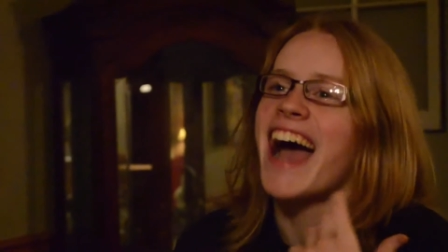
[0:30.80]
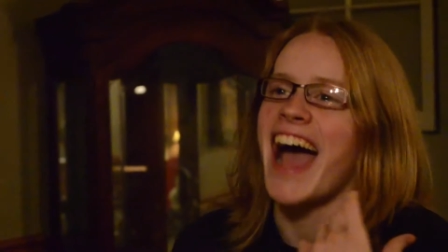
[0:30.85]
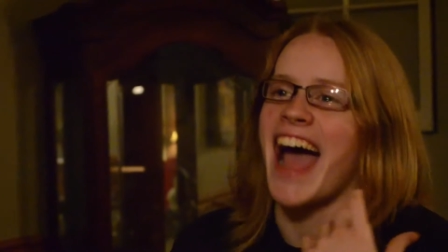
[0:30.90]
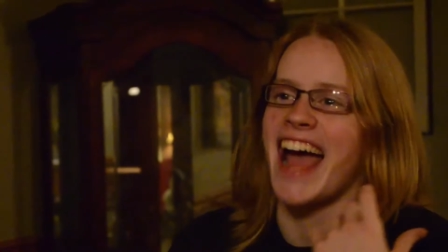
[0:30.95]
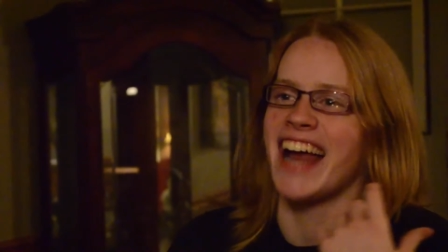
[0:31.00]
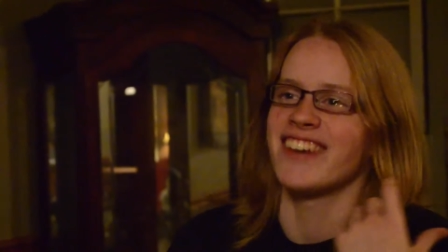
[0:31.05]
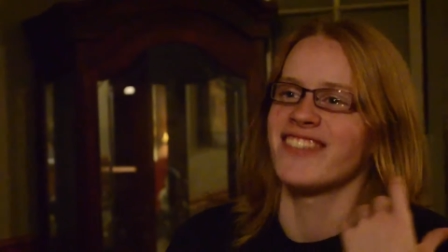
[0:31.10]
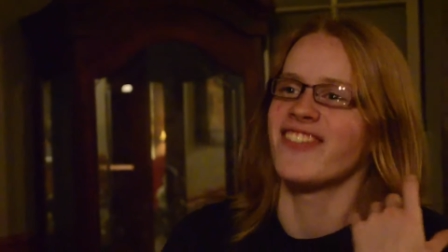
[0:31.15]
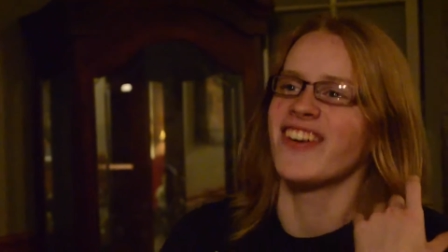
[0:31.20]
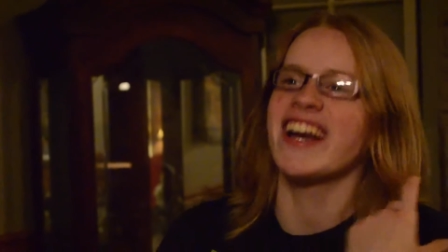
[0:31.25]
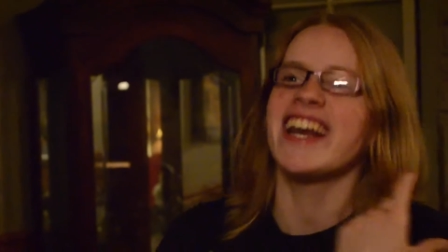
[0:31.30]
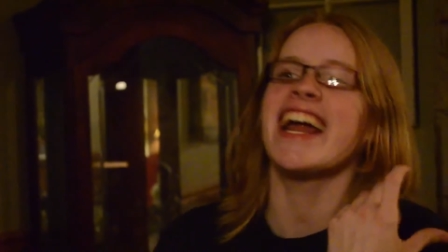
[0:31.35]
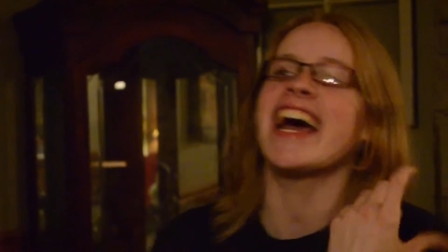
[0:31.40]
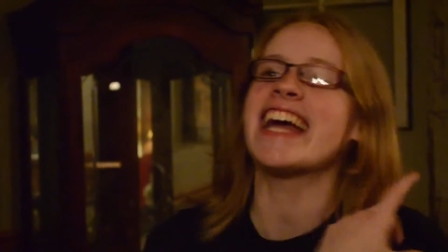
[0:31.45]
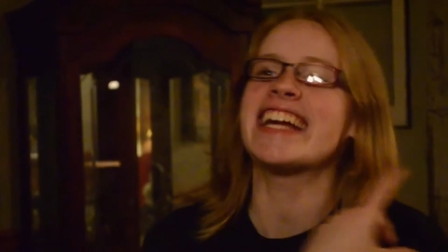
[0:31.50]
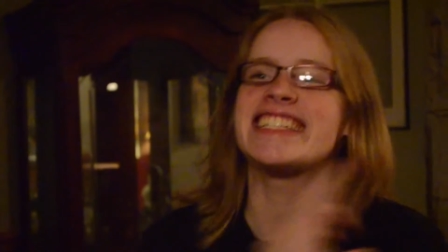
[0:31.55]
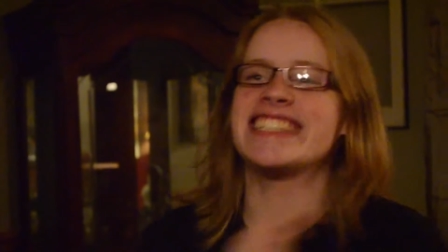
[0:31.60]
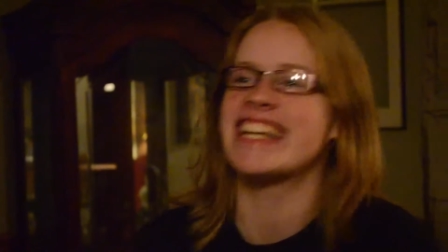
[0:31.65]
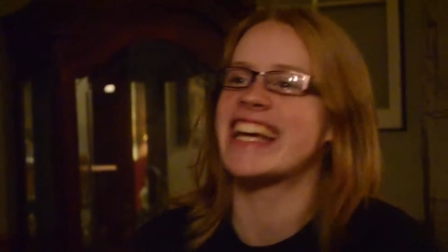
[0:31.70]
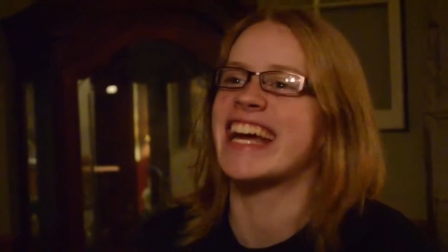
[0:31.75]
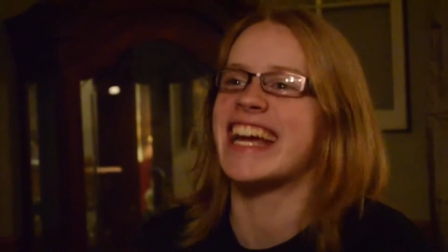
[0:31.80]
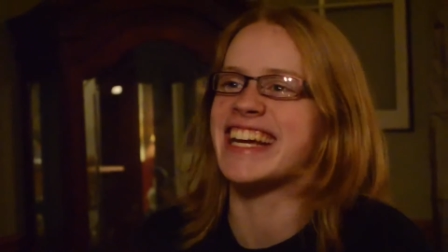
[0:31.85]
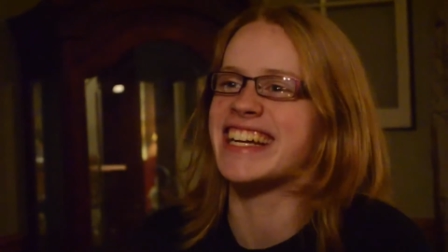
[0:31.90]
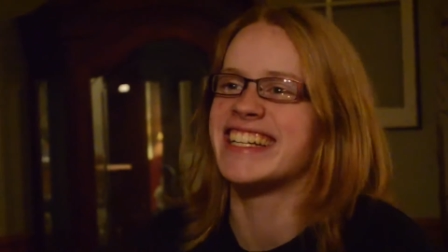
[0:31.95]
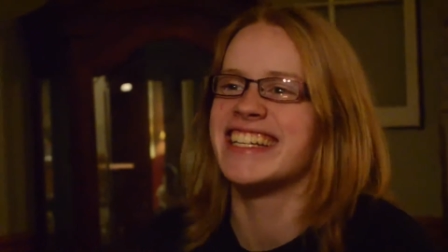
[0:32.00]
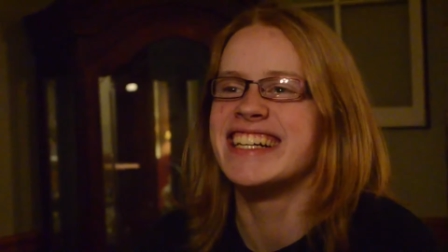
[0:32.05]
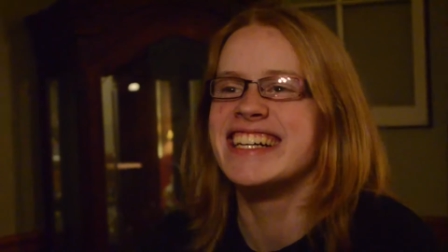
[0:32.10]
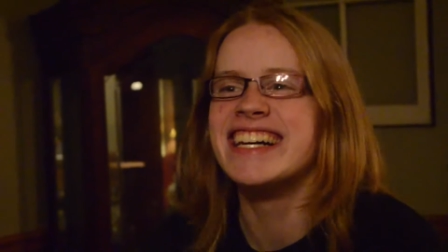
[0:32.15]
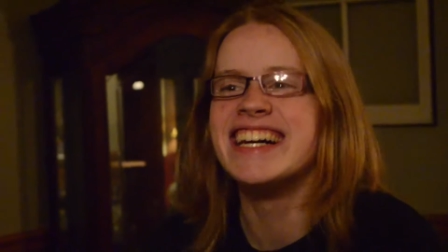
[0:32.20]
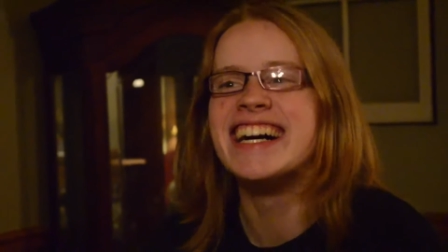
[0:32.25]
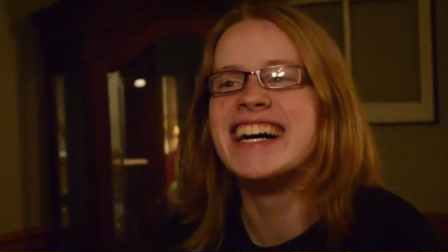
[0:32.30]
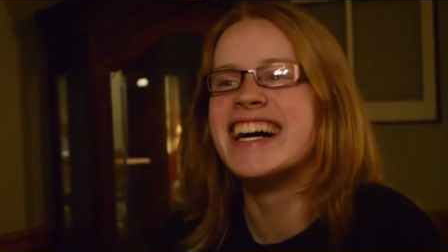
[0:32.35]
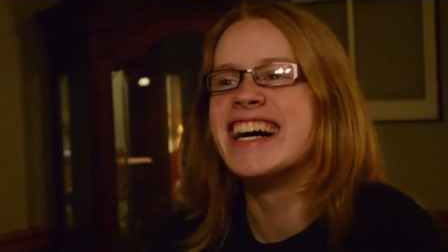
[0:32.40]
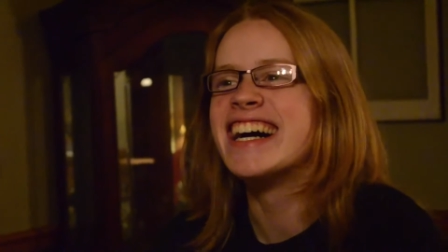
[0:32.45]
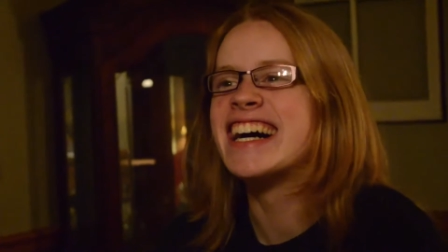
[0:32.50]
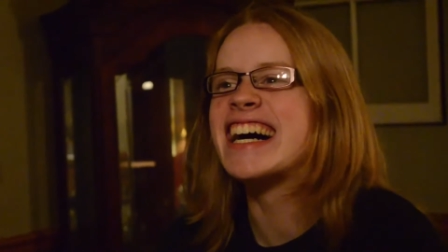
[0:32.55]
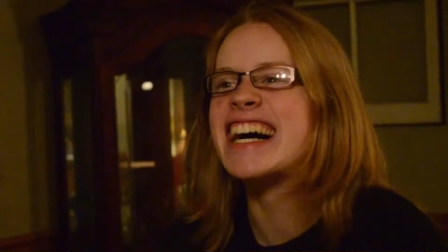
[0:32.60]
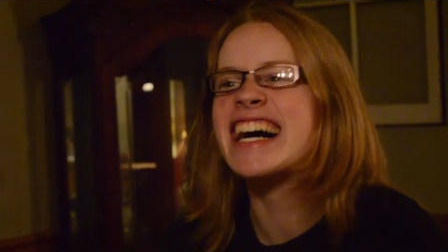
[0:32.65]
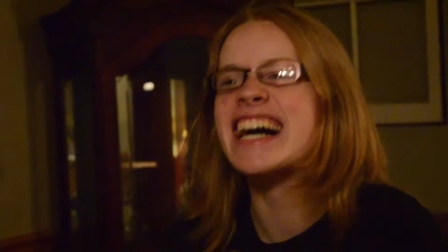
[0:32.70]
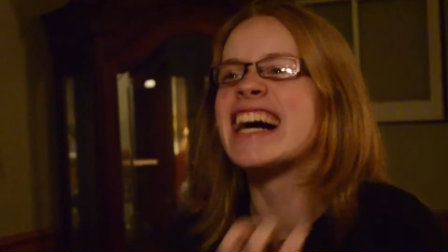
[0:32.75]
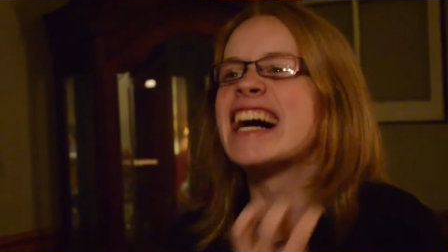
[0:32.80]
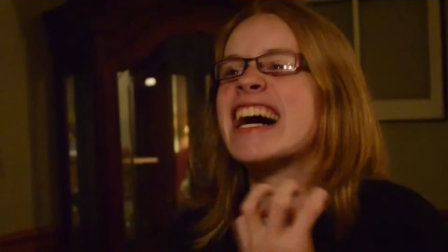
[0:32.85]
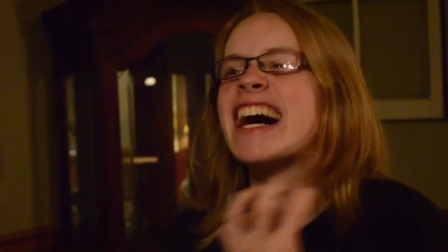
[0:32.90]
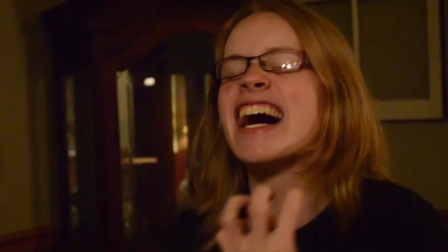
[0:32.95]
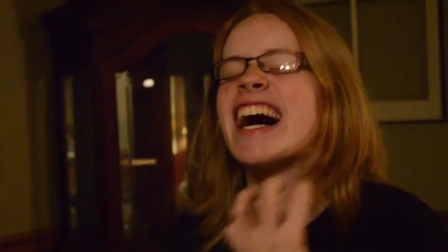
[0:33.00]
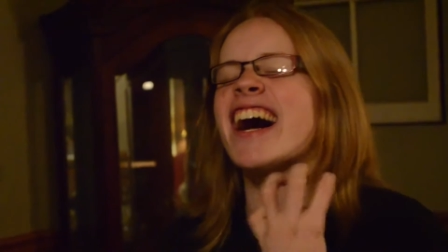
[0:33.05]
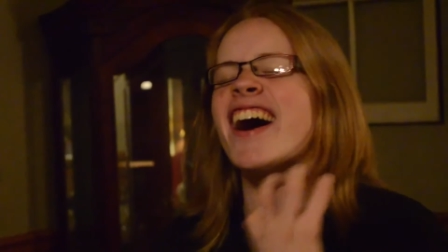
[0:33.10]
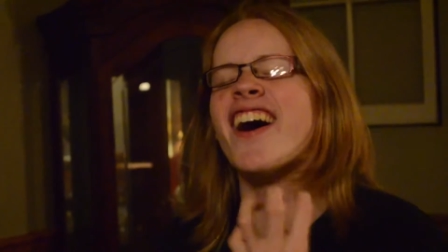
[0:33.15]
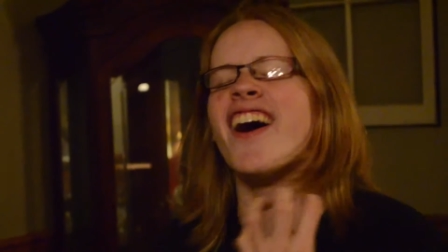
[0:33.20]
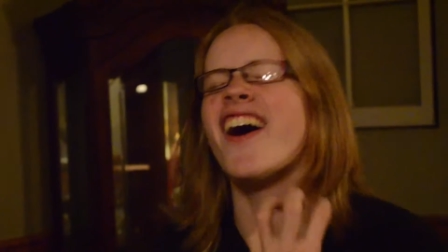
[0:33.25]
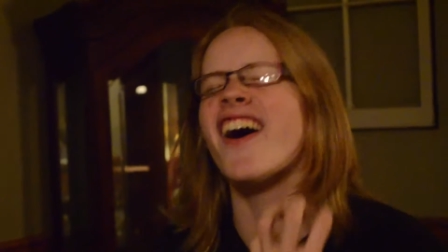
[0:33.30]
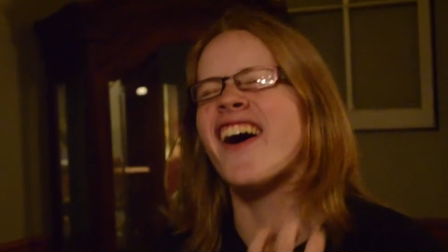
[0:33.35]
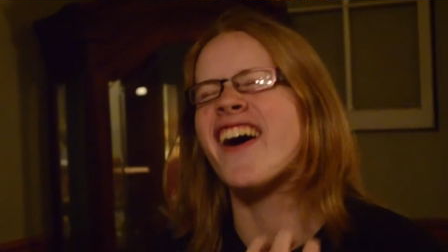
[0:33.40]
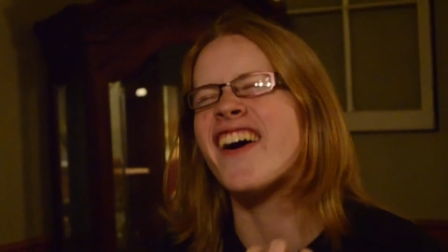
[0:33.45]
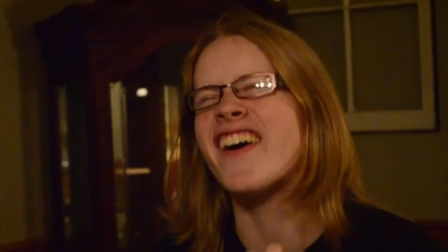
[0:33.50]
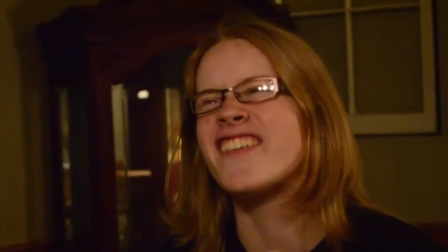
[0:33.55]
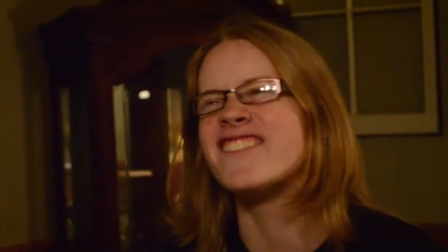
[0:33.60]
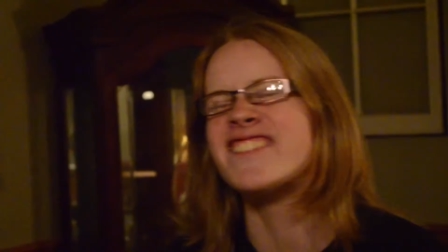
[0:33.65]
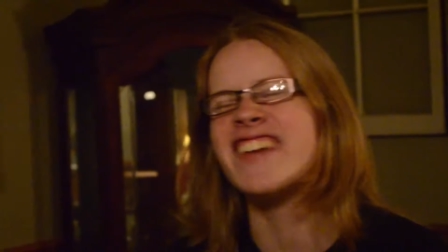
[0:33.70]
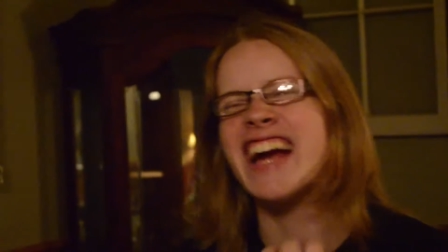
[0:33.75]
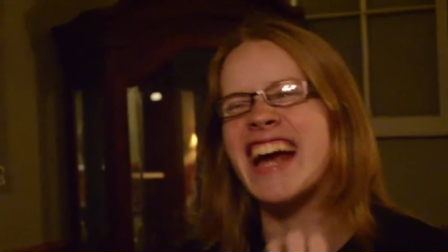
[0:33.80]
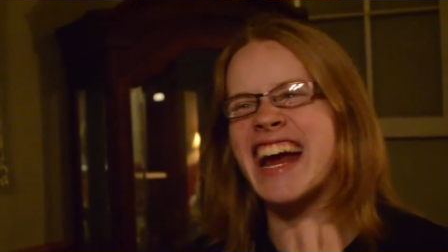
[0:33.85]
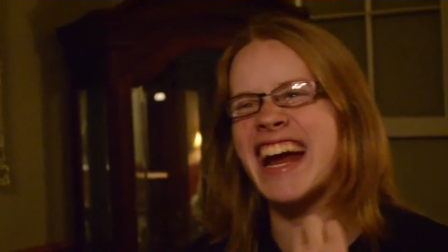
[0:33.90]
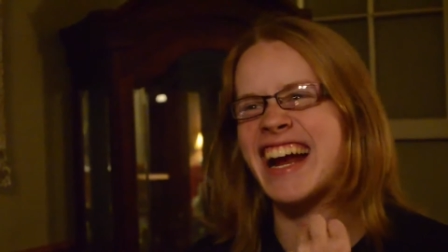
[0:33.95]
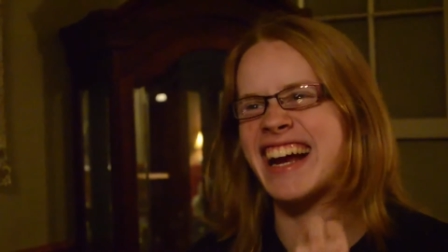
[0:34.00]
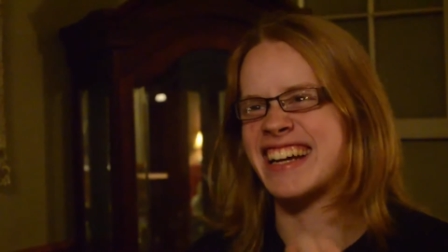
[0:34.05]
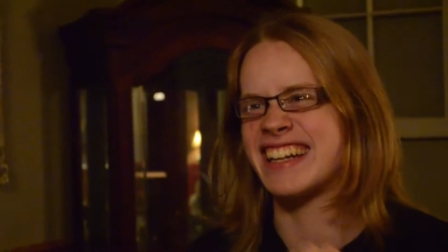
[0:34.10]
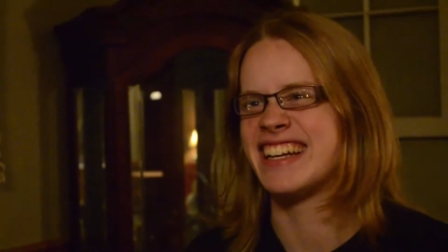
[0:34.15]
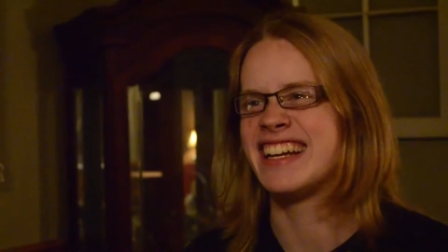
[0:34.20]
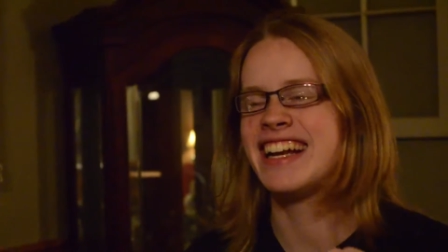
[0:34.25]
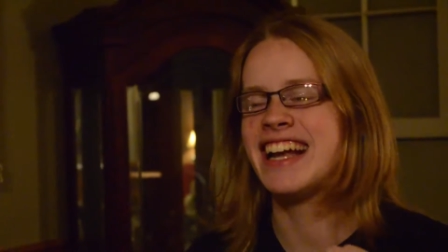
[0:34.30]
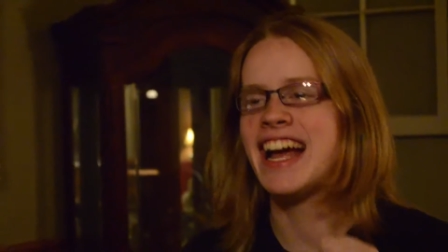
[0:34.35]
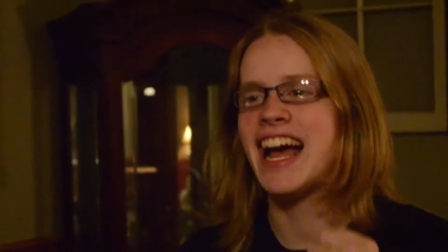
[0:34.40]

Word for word: And when I did, oh man,